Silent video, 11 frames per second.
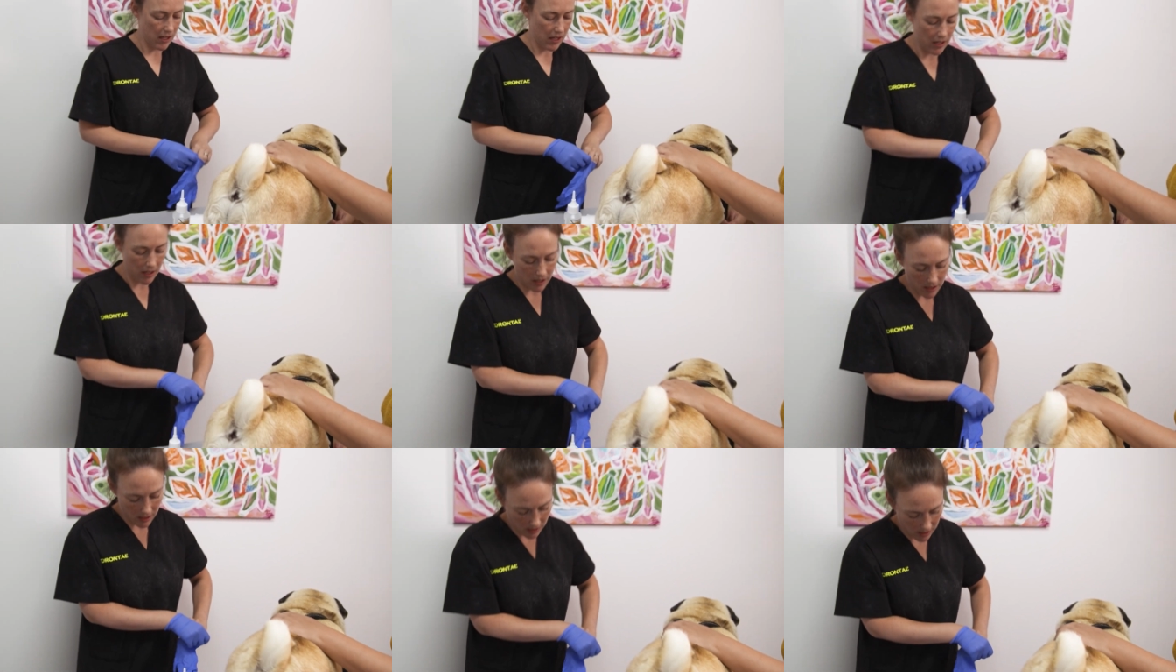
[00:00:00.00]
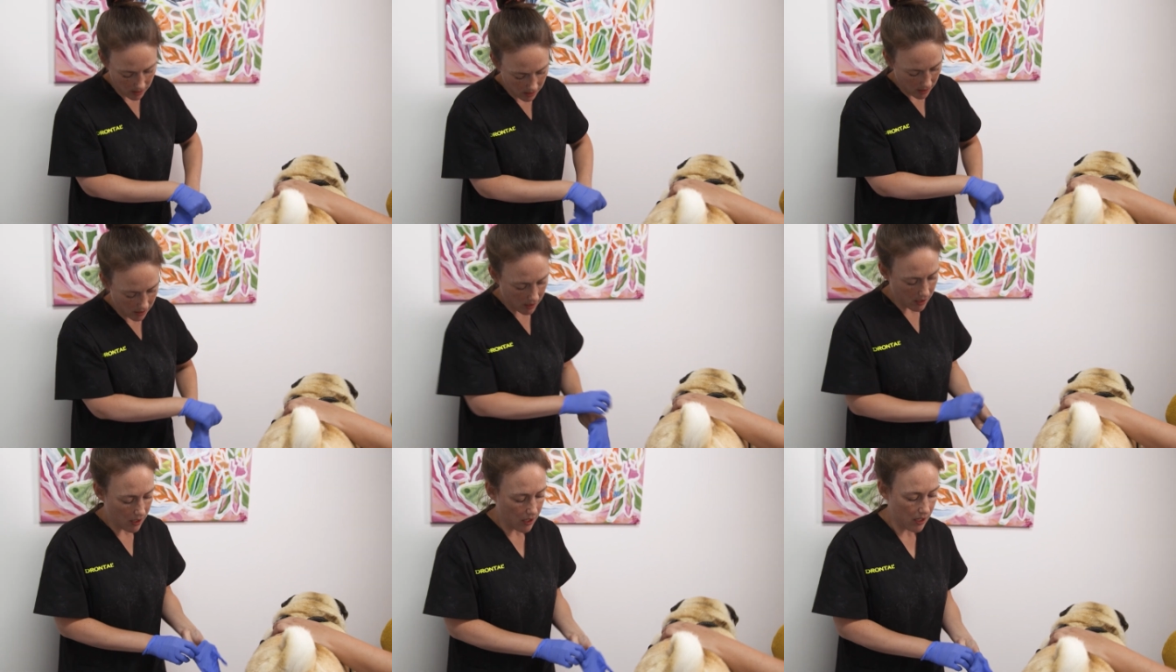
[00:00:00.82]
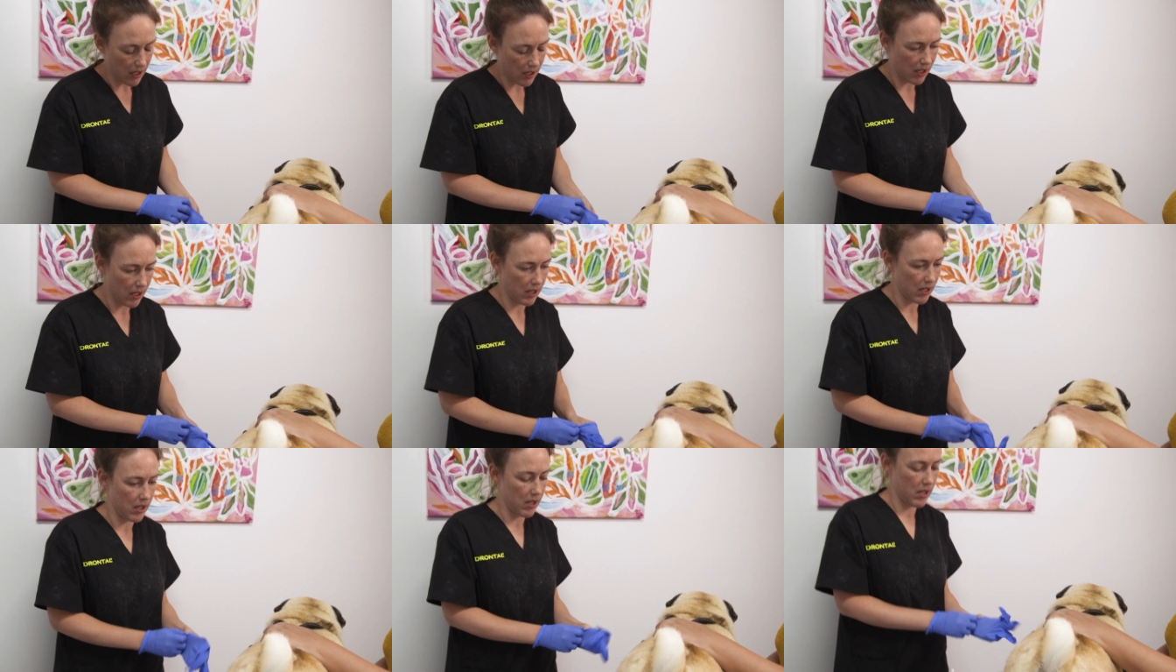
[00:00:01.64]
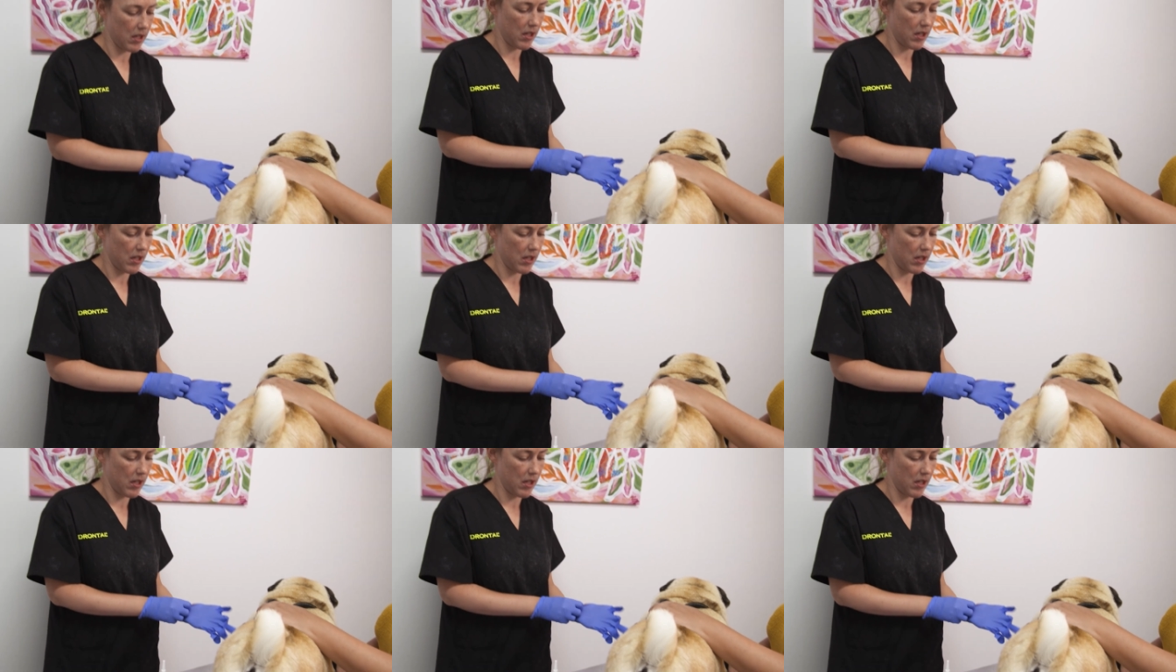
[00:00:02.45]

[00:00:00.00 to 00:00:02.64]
And Caitlin's quiet tenacity